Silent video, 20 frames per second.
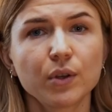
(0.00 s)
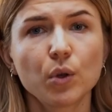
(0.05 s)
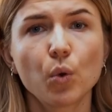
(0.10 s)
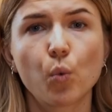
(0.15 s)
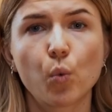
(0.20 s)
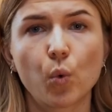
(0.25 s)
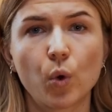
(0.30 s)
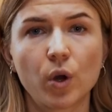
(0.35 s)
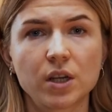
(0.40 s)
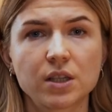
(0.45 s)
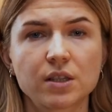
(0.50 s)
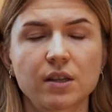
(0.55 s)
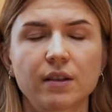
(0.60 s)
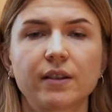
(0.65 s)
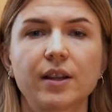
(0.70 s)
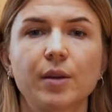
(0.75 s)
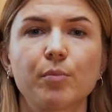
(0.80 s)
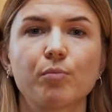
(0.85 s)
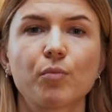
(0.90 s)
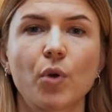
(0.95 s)
you want
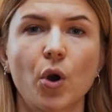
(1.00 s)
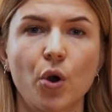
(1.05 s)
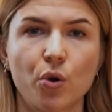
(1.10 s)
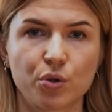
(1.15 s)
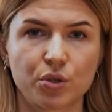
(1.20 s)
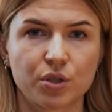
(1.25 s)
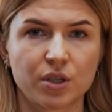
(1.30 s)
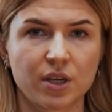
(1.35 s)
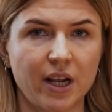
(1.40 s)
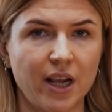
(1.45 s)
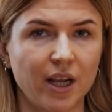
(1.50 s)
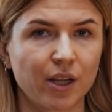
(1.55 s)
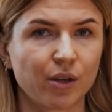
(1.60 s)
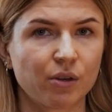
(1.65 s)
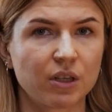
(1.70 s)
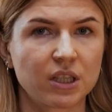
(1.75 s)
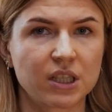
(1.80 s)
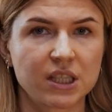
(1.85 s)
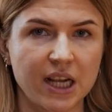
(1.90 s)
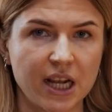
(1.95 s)
the most
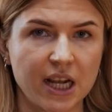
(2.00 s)
accurate